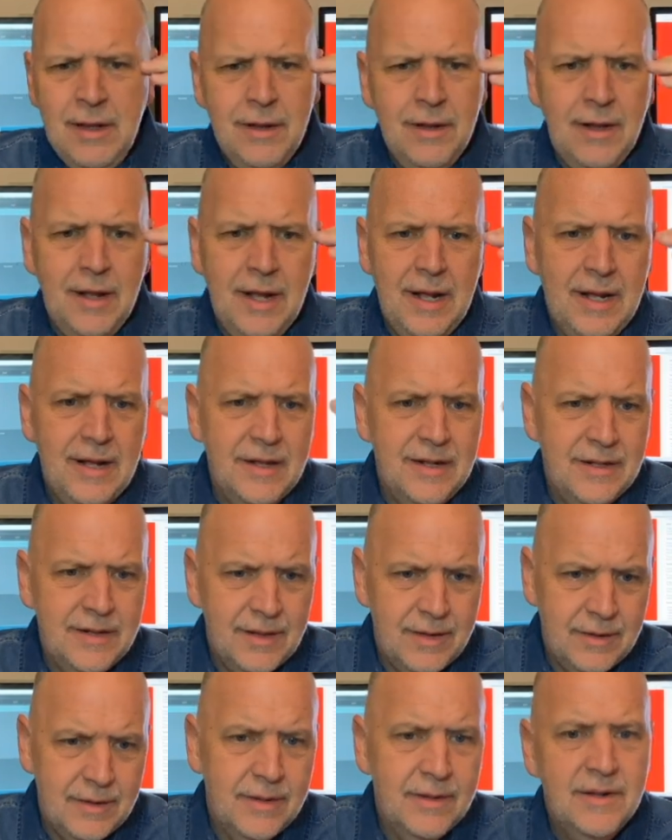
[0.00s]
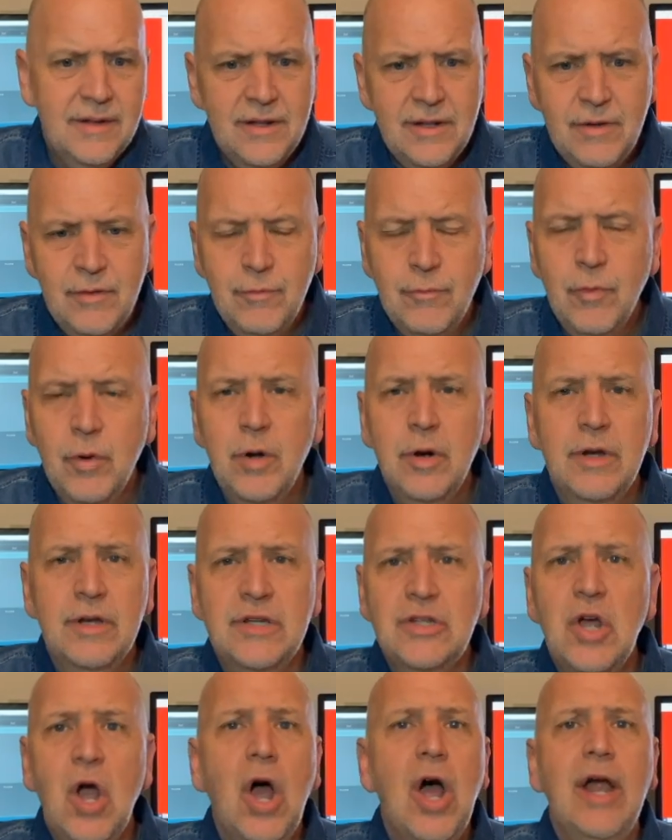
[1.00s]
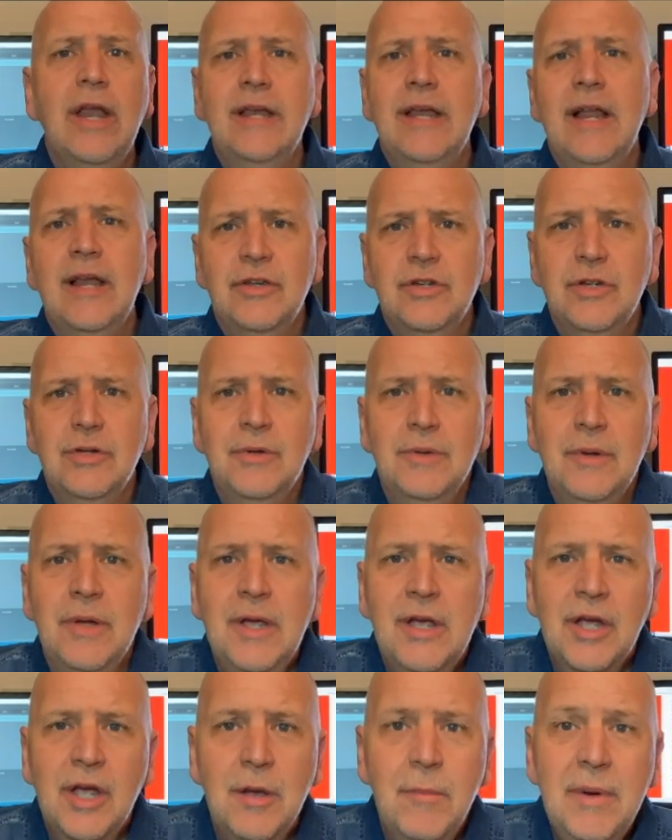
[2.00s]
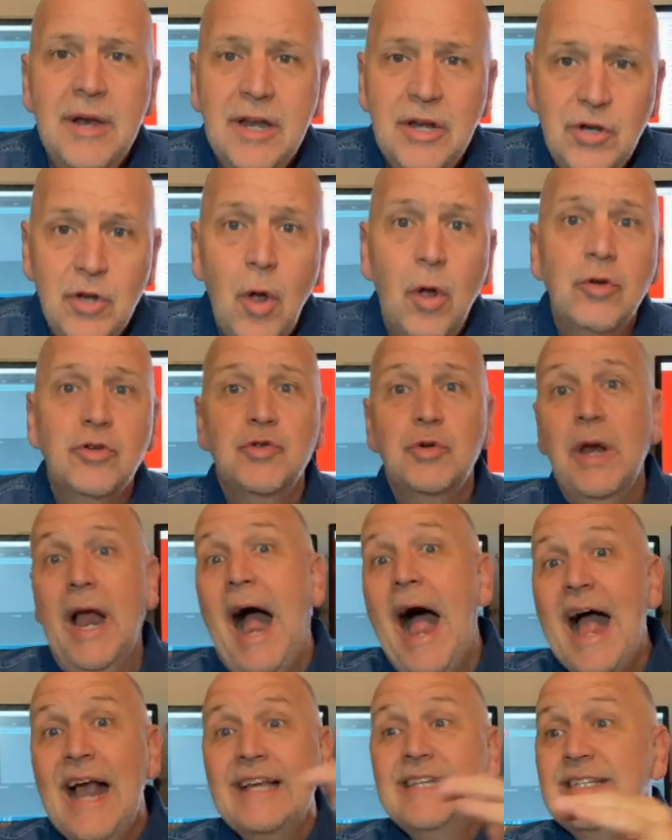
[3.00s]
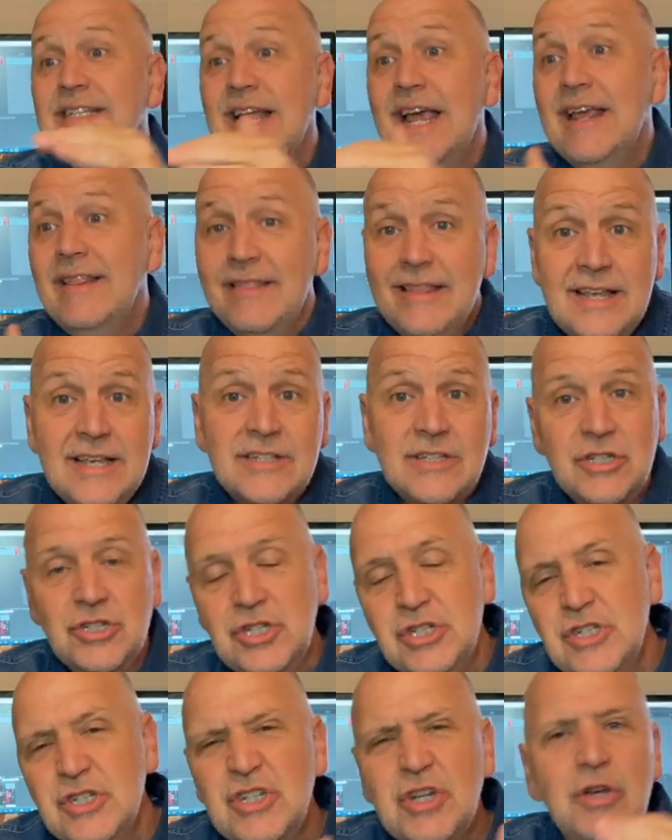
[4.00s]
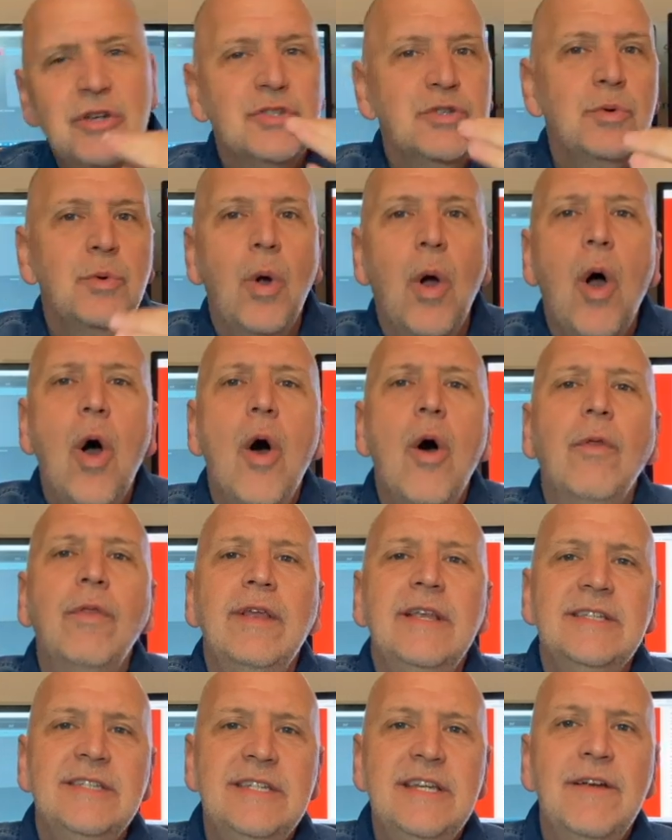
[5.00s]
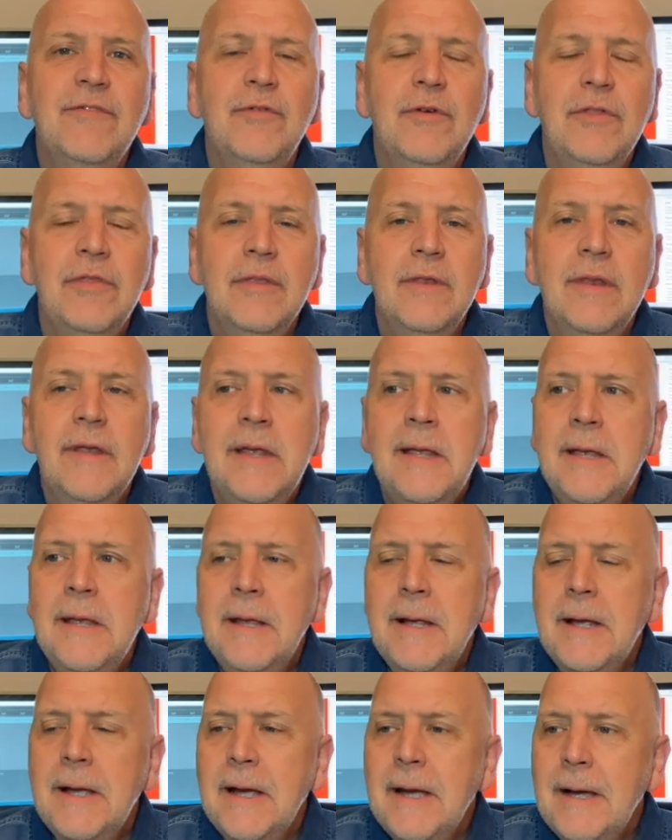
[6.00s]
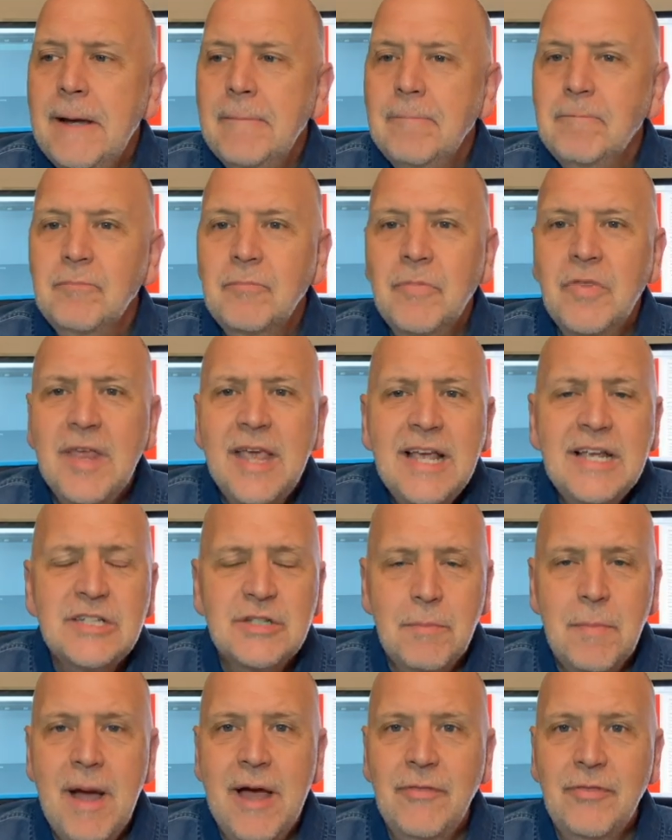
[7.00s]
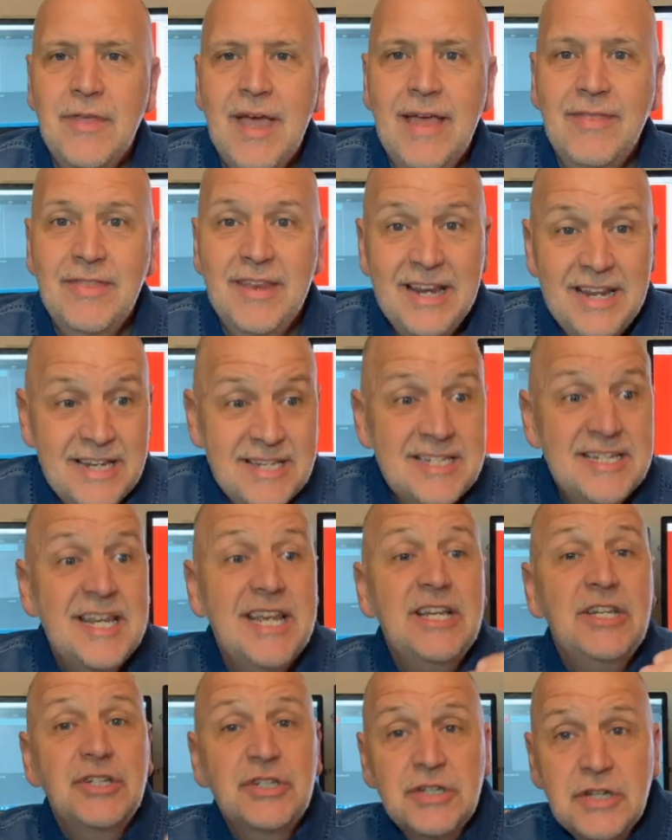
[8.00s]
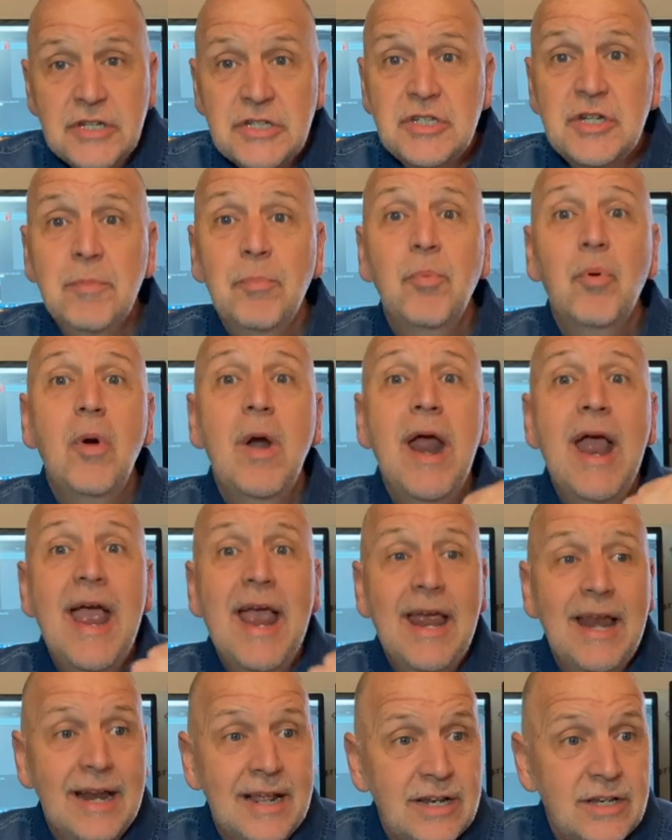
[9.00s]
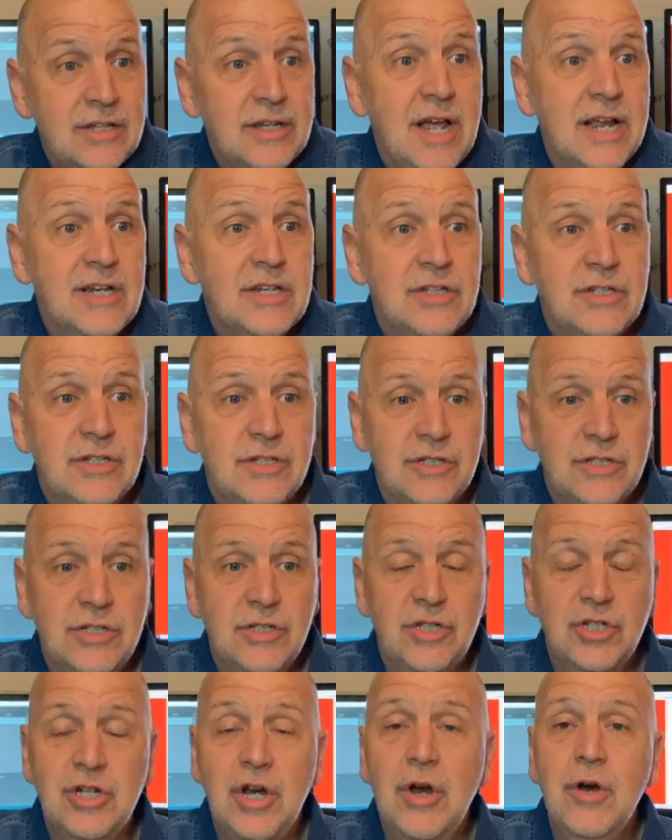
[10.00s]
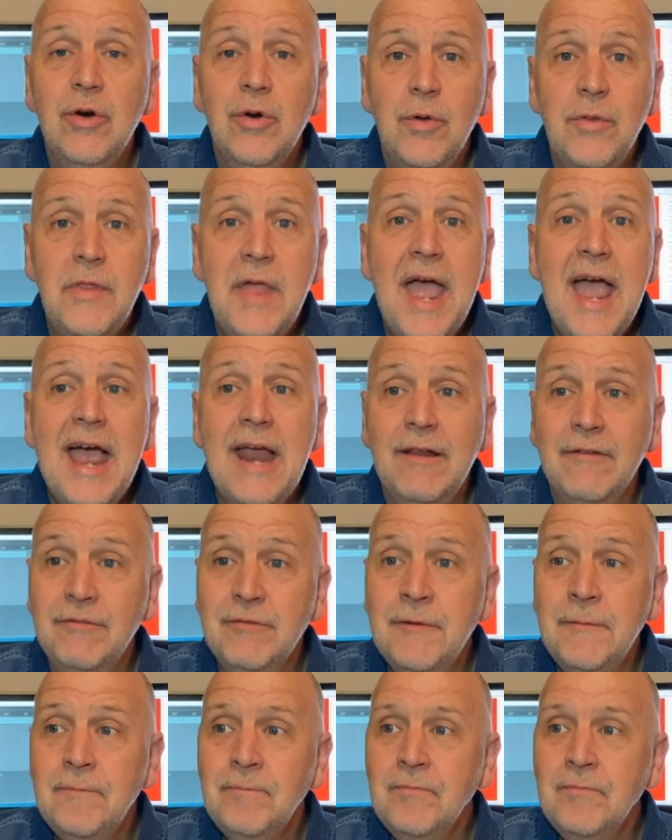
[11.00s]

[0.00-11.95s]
of, you've heard it taught not to commit adultery. I say this, and Jesus goes through all these different things about that. And then he teaches us to pray, and I shared on that of